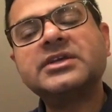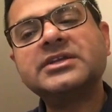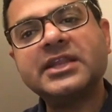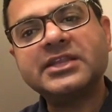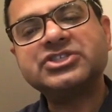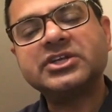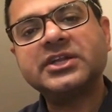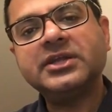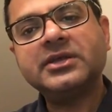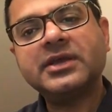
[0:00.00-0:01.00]
working
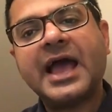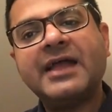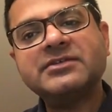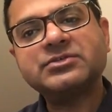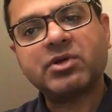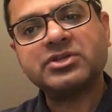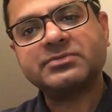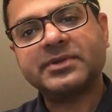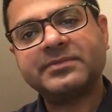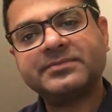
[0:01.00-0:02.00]
diligently and
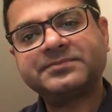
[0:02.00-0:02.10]
responsibly.